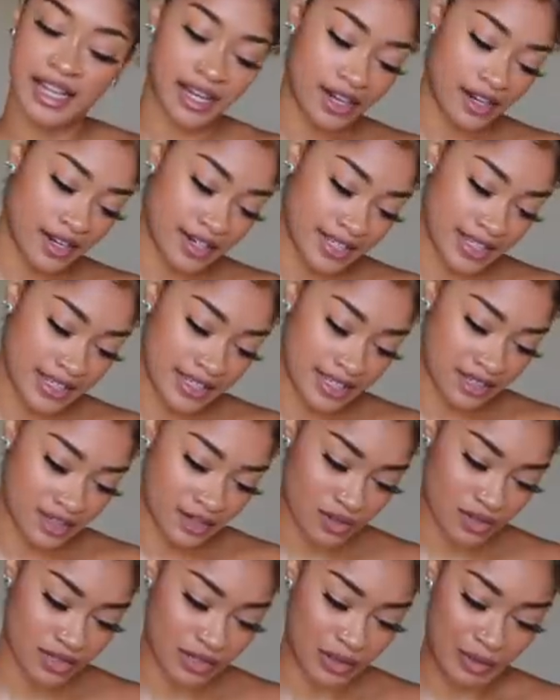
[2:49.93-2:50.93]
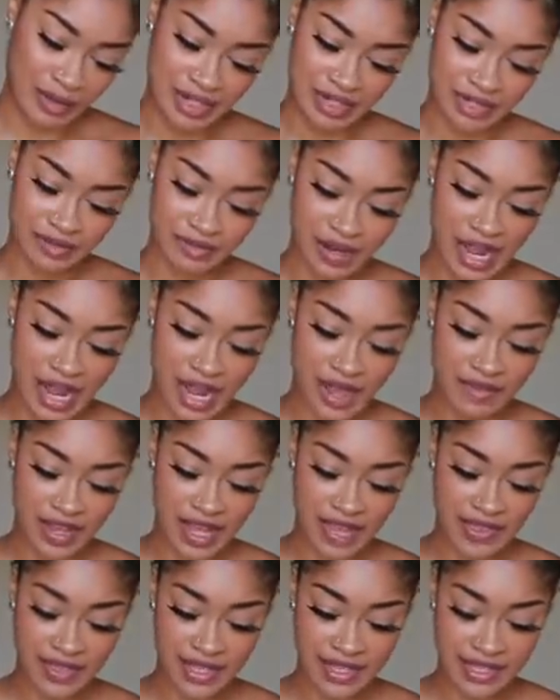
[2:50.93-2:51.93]
irritants goes to one to five,
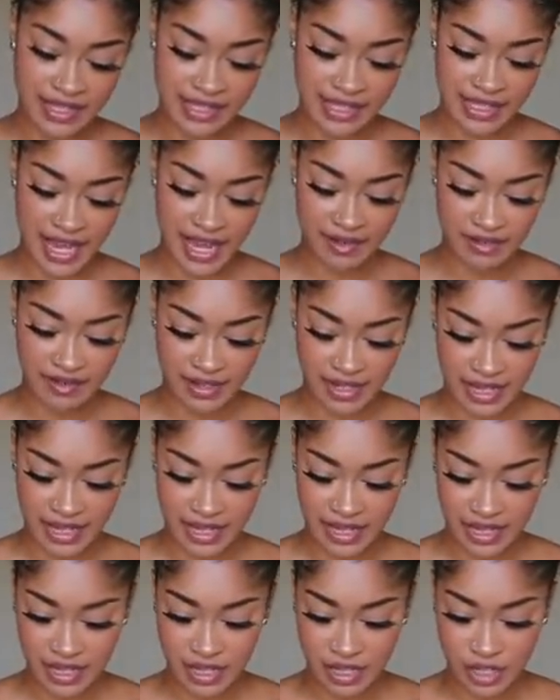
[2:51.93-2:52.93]
and then safety